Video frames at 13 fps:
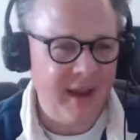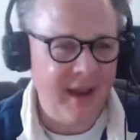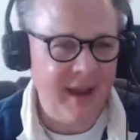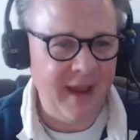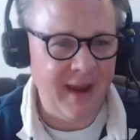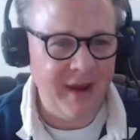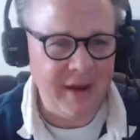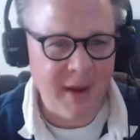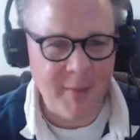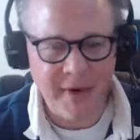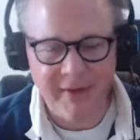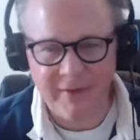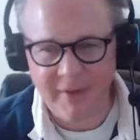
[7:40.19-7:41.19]
and
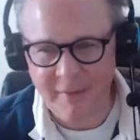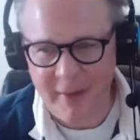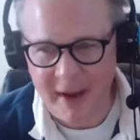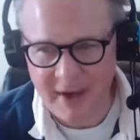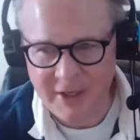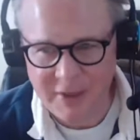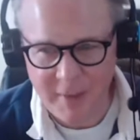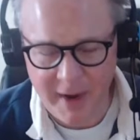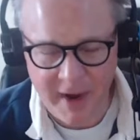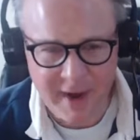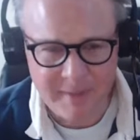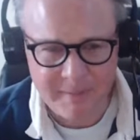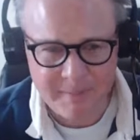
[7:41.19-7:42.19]
companies that manage
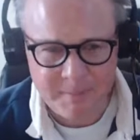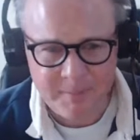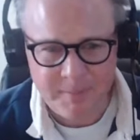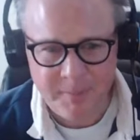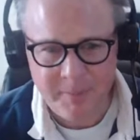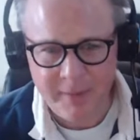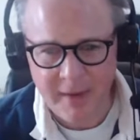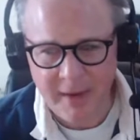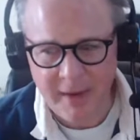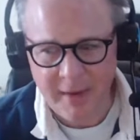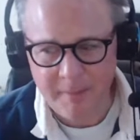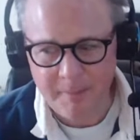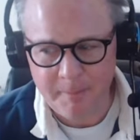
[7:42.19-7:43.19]
my
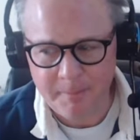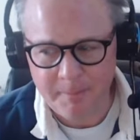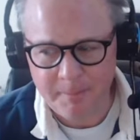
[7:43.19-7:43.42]
there's